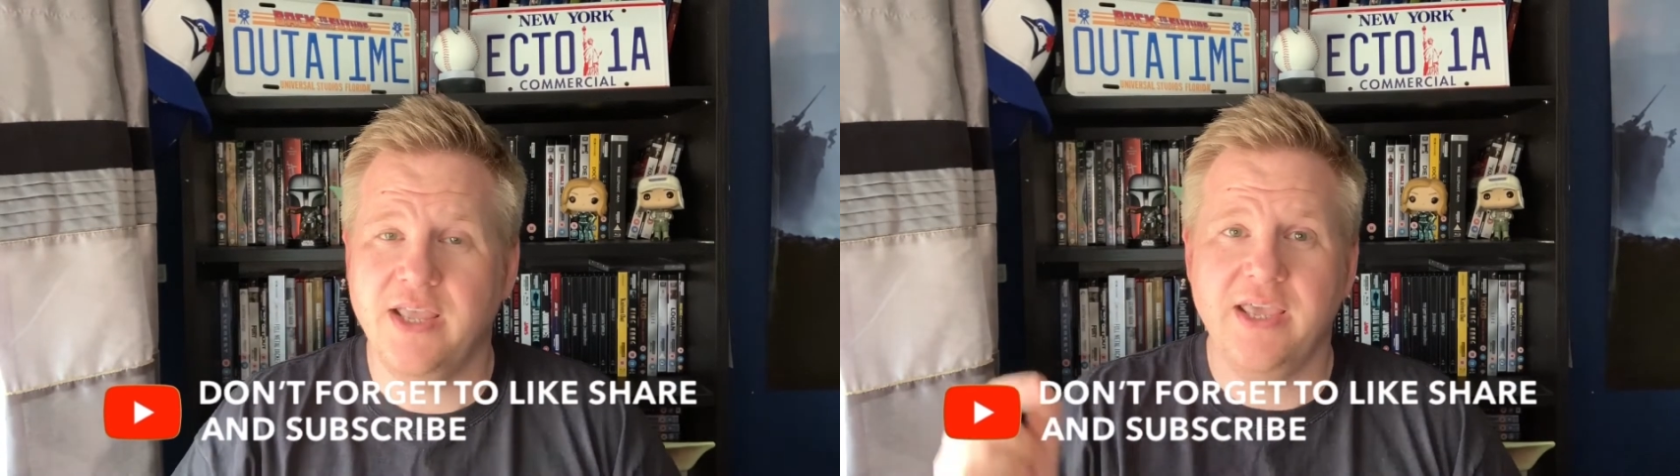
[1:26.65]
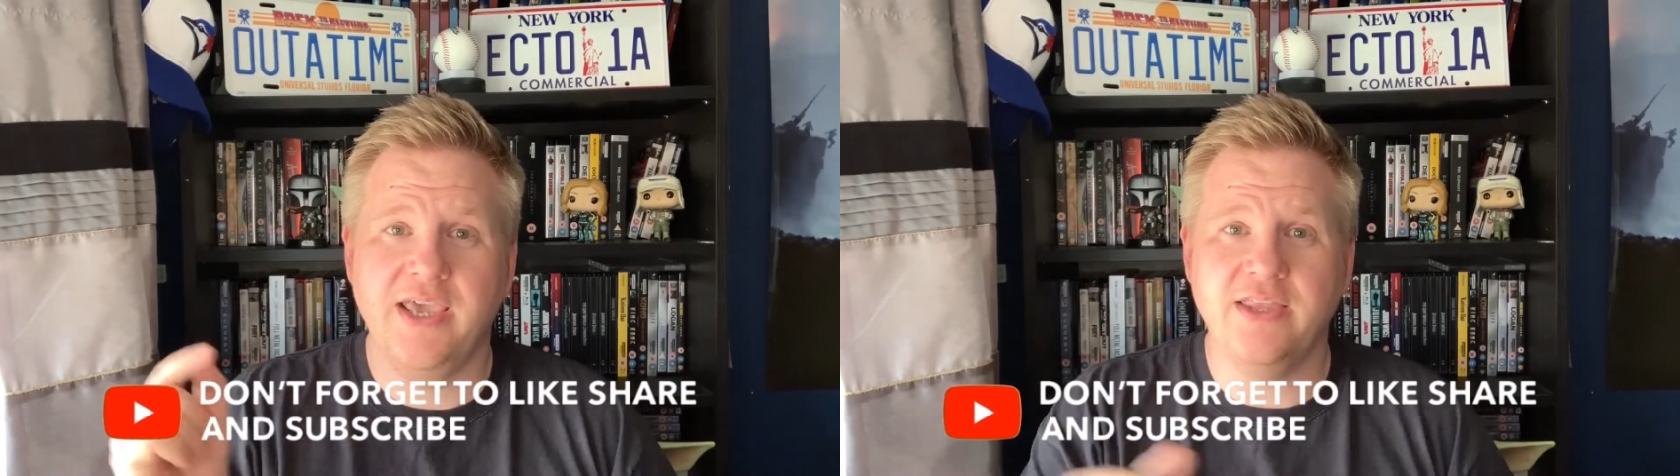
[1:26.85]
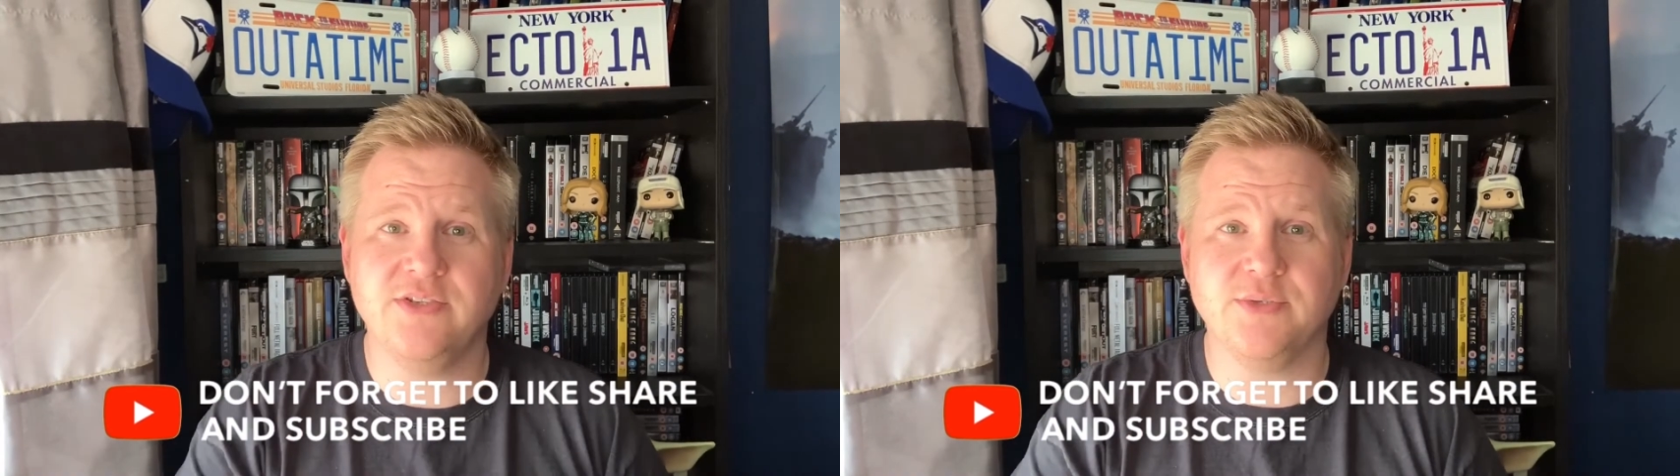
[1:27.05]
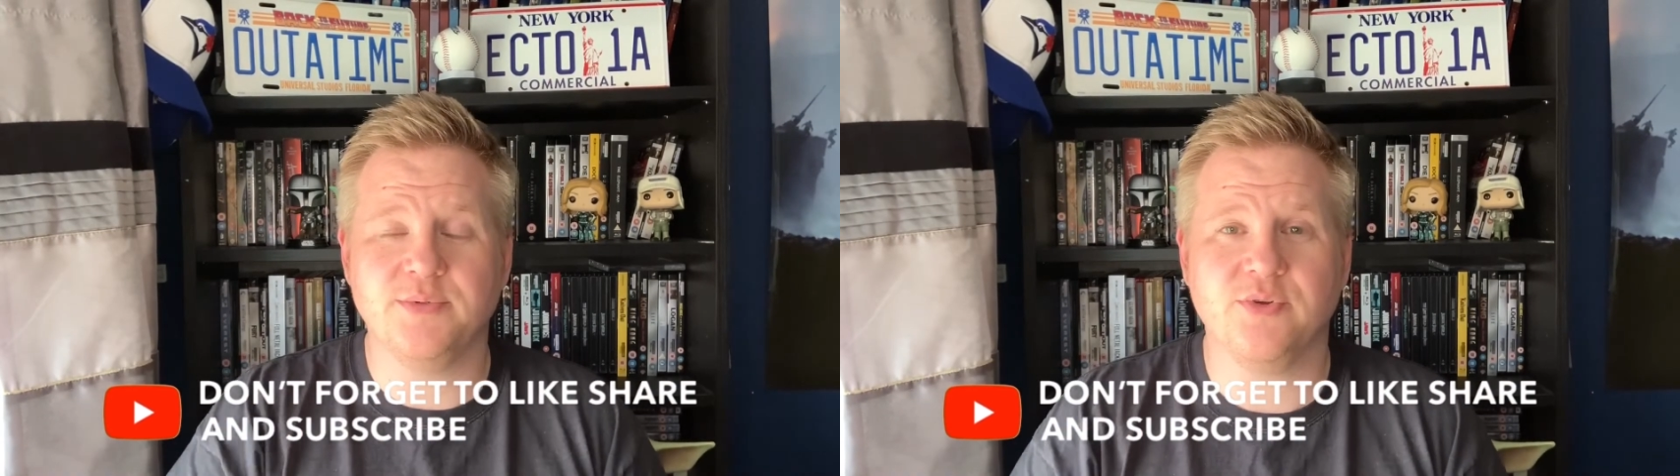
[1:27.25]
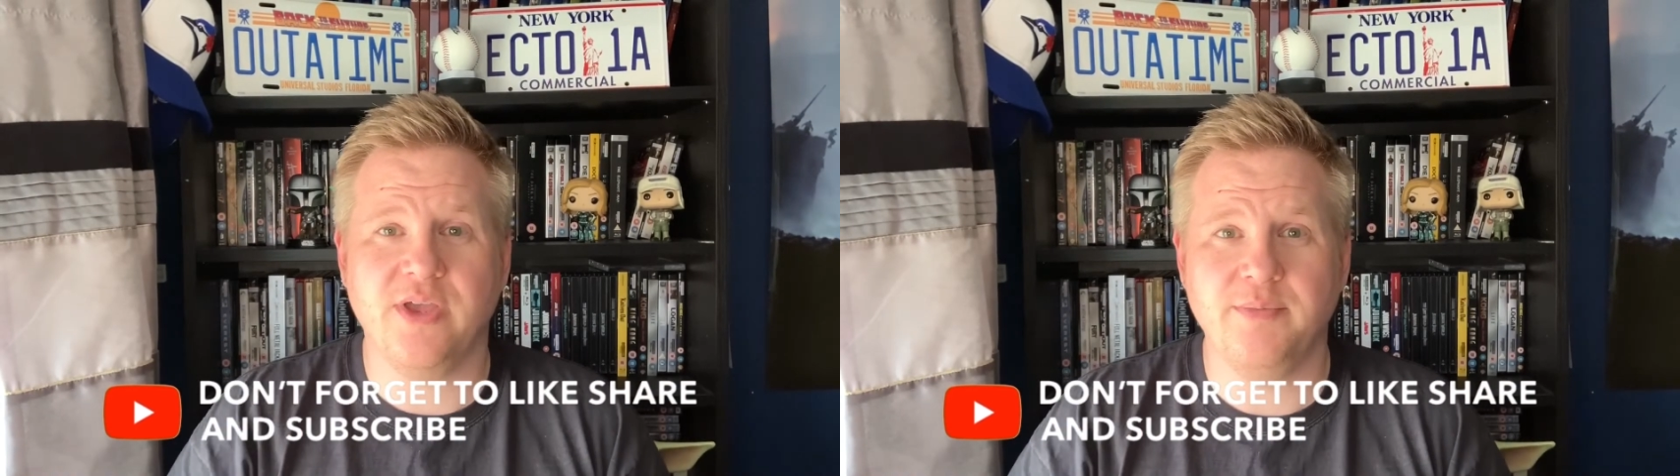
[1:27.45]
hit the
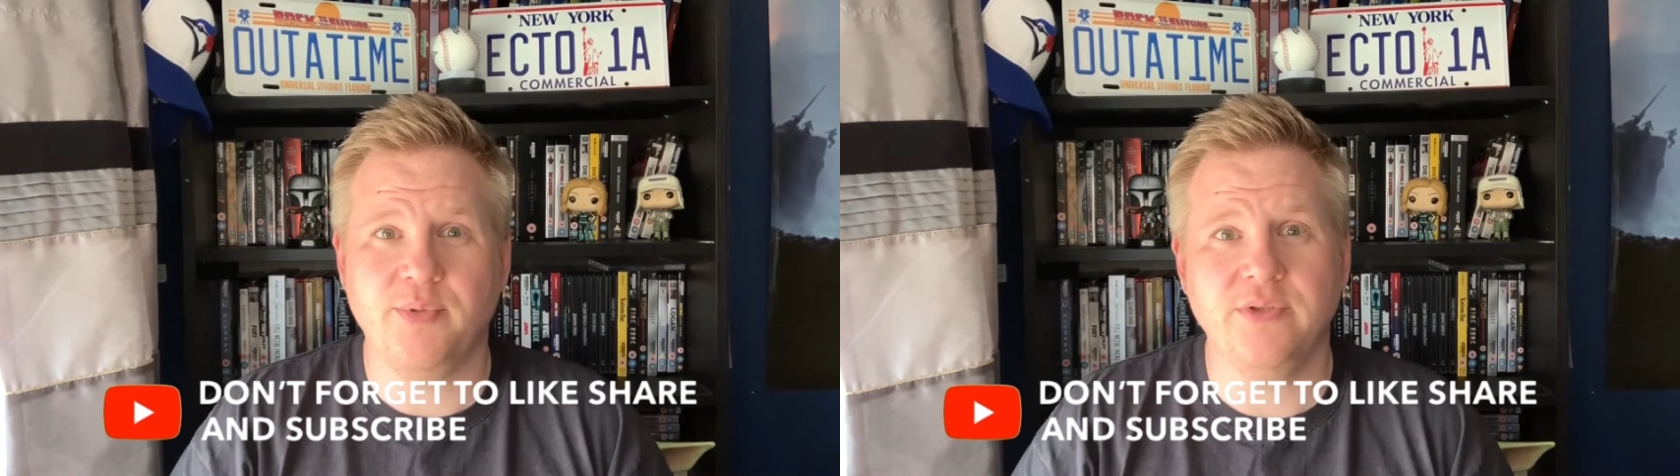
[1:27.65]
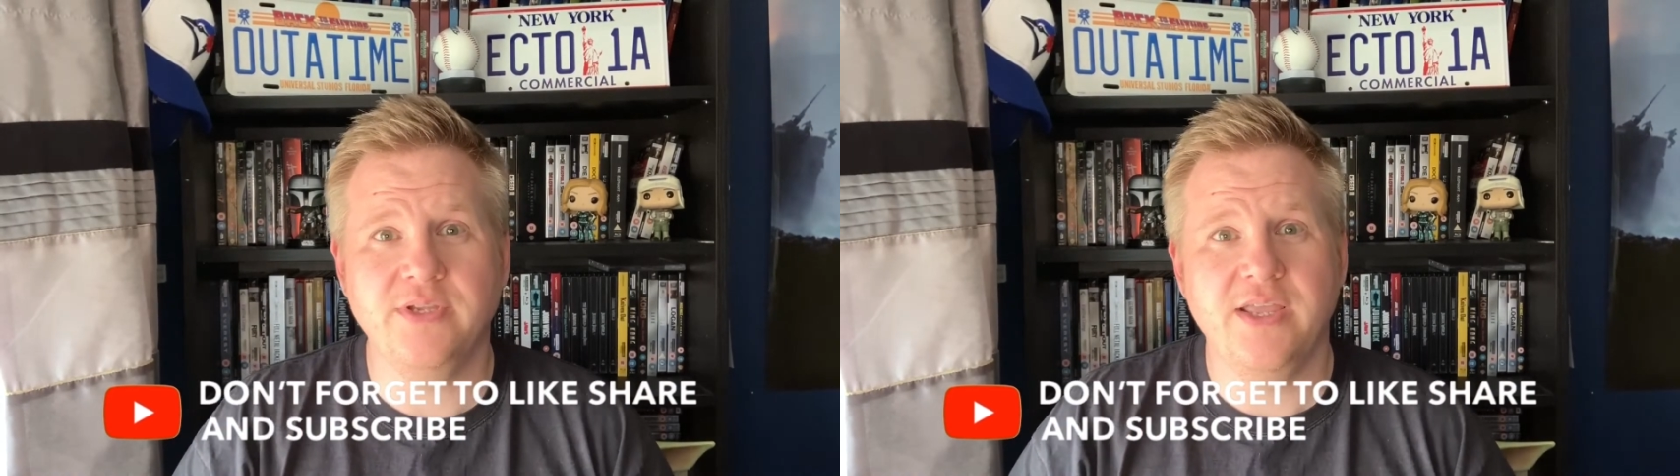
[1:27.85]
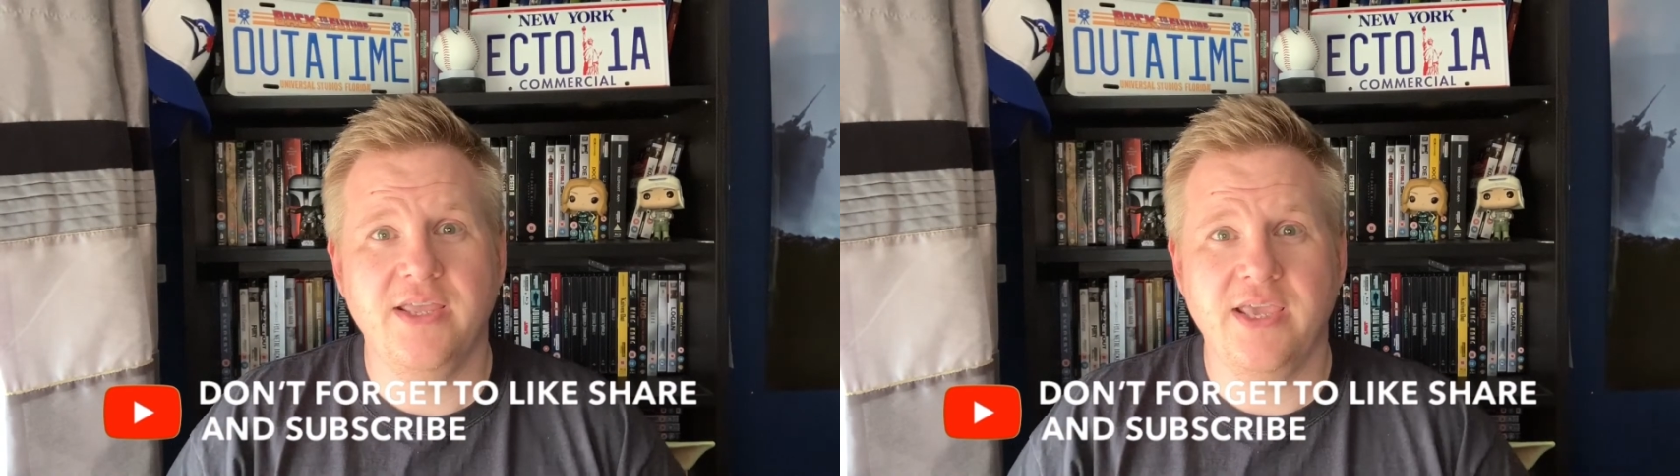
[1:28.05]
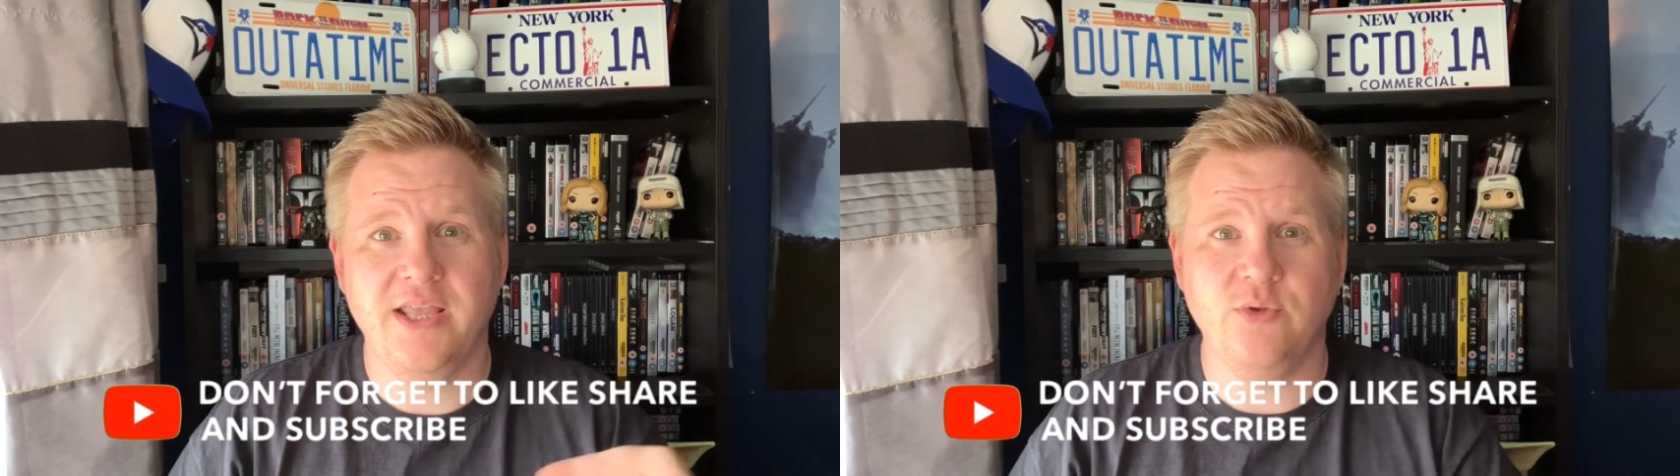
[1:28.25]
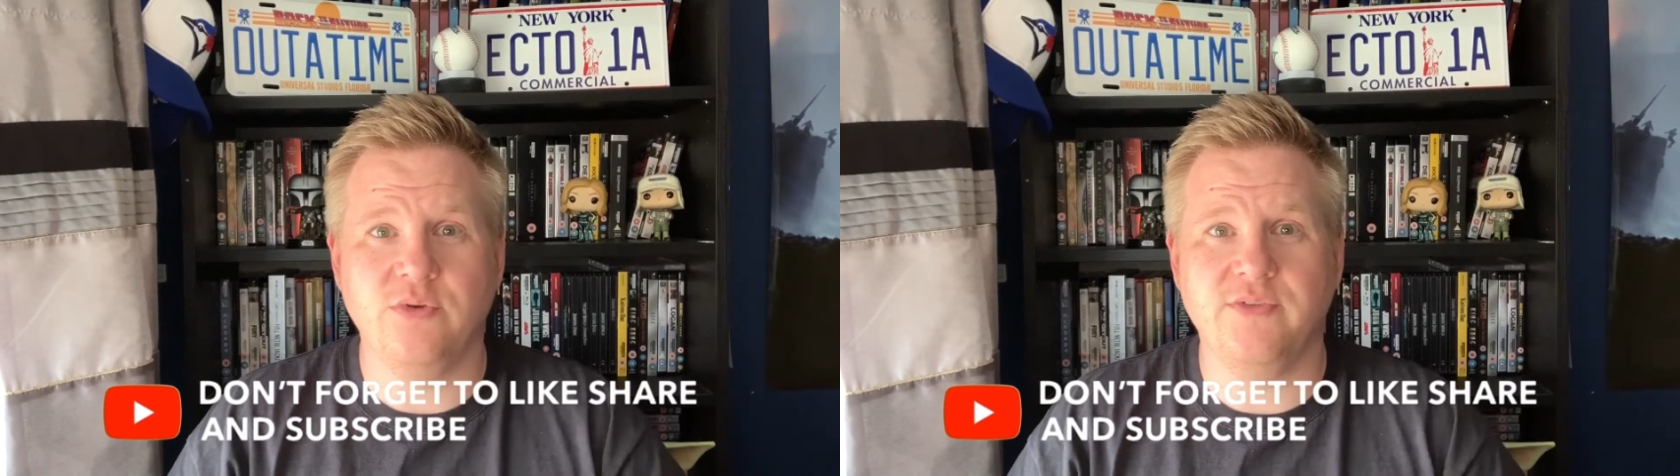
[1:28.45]
subscribe button, hit
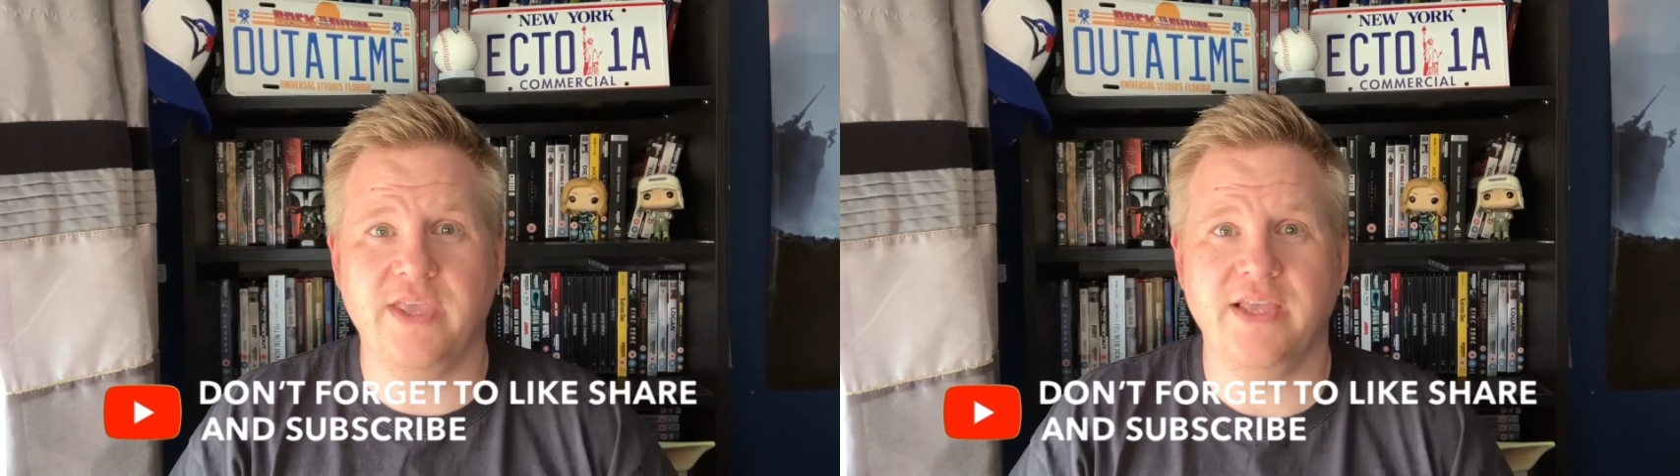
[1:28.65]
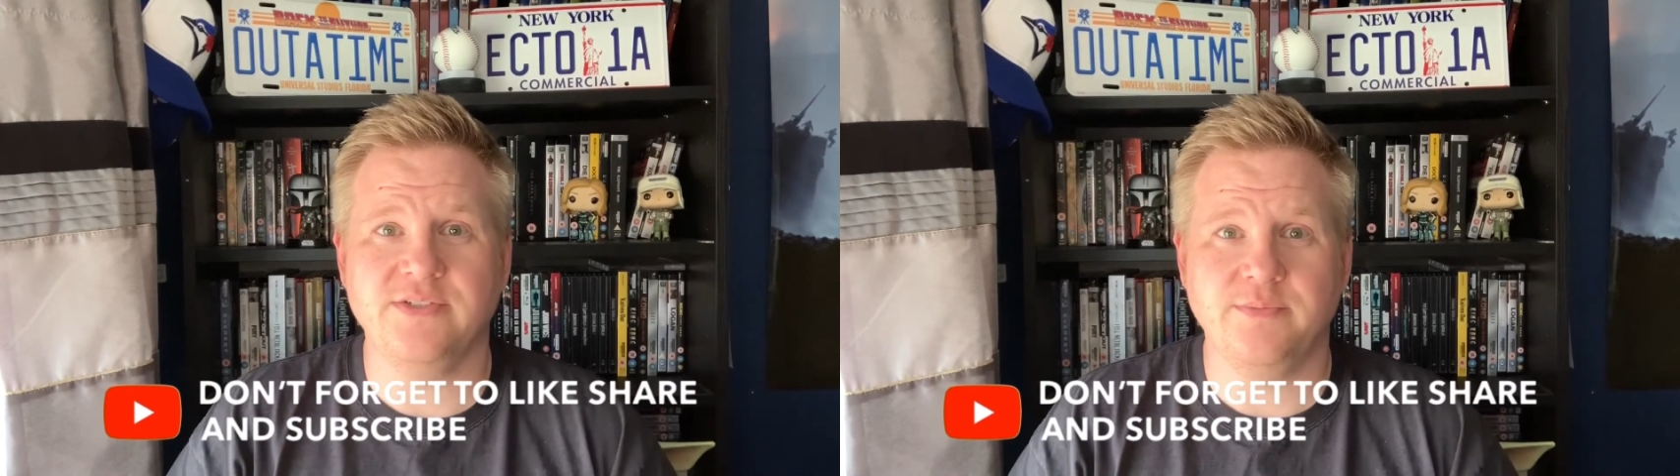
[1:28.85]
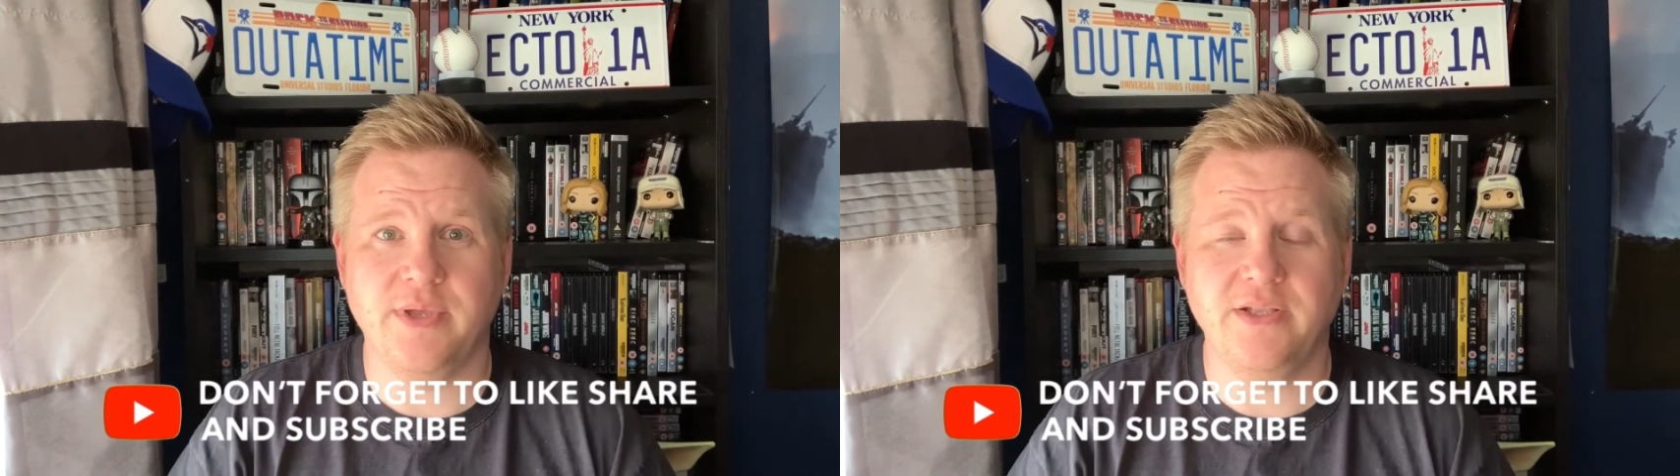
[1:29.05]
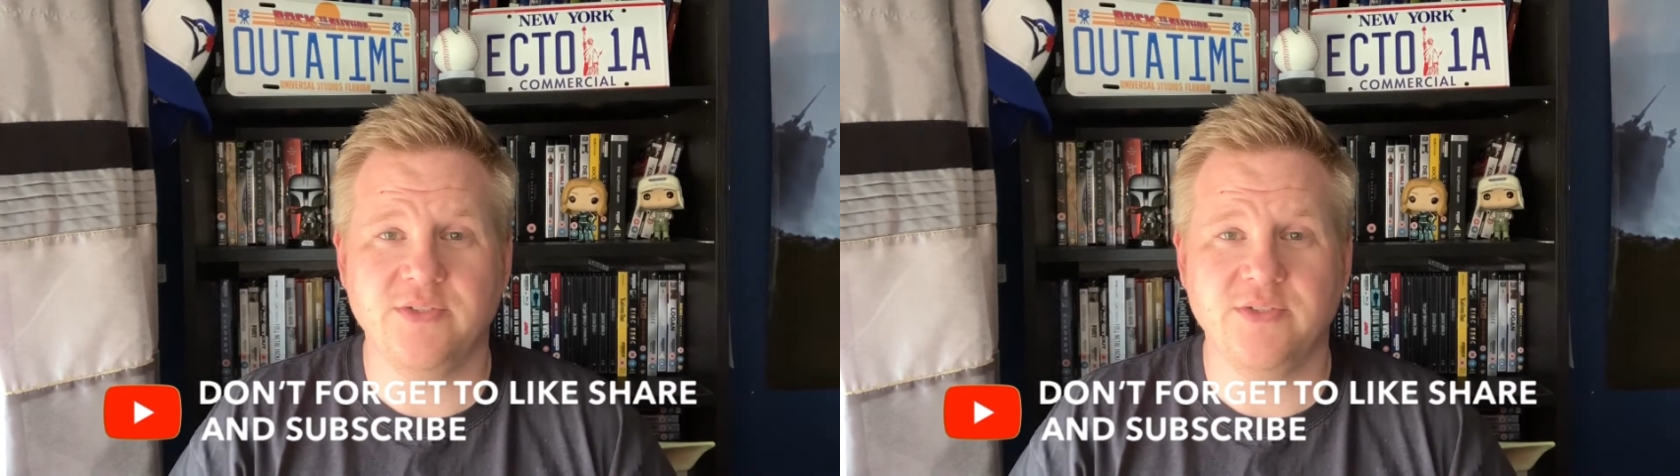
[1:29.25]
the notification bell,